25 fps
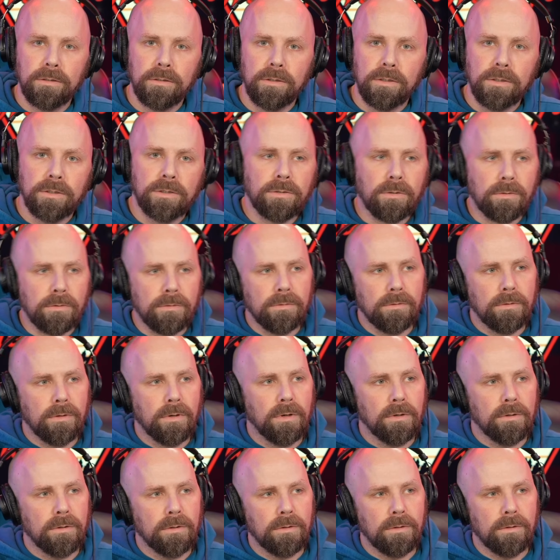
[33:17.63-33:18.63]
So,
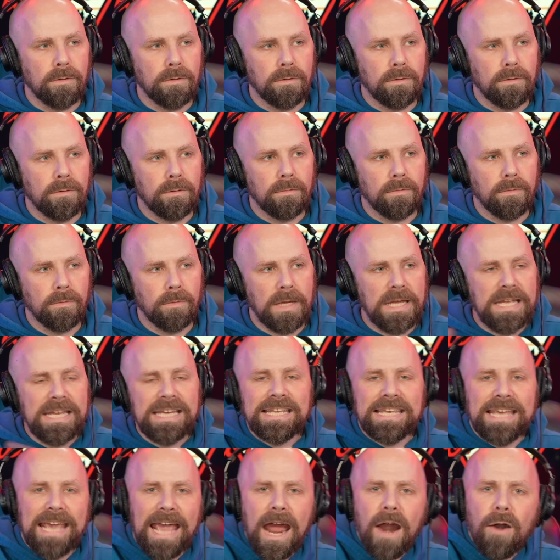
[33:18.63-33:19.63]

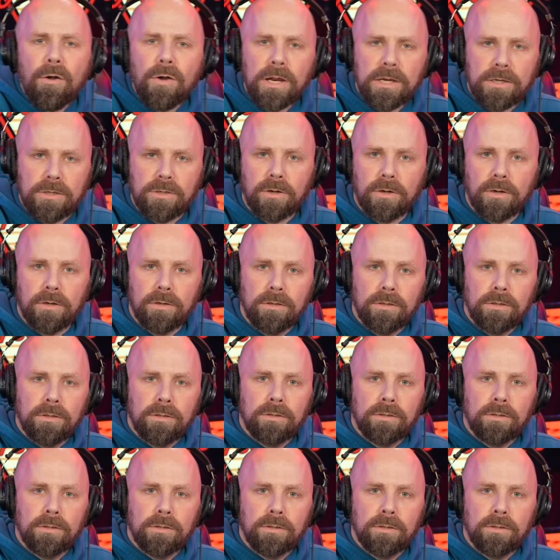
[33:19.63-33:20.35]
in character,